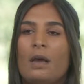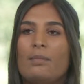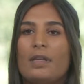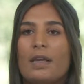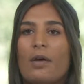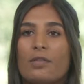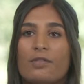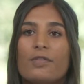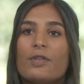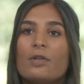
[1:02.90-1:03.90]
Being out in the
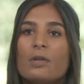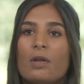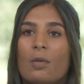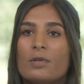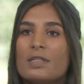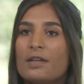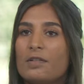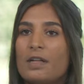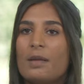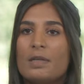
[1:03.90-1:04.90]
field almost
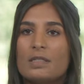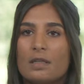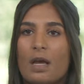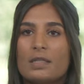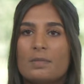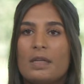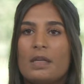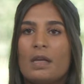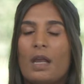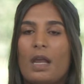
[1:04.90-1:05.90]
every day means a lot to
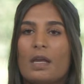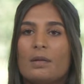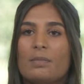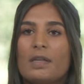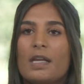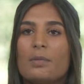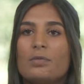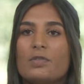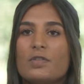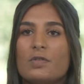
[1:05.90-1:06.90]
me, and being
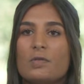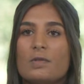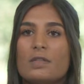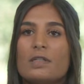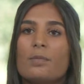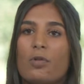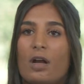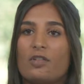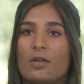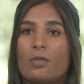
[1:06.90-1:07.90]
able to see a
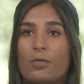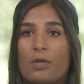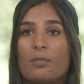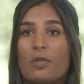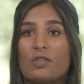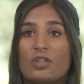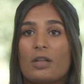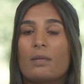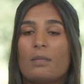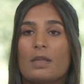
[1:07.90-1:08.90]
project through completion
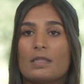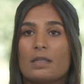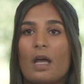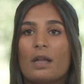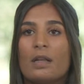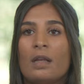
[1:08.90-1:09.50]
means a lot.